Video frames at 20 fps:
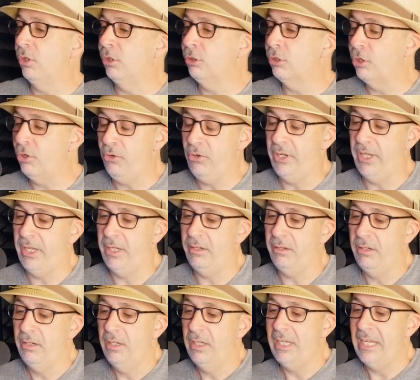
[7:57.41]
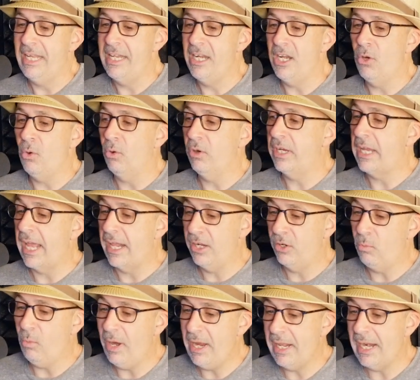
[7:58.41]
learn it in an
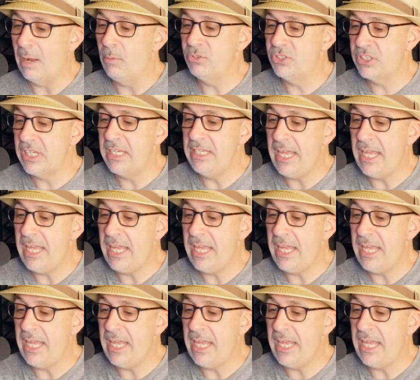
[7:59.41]
organic way. And I would say,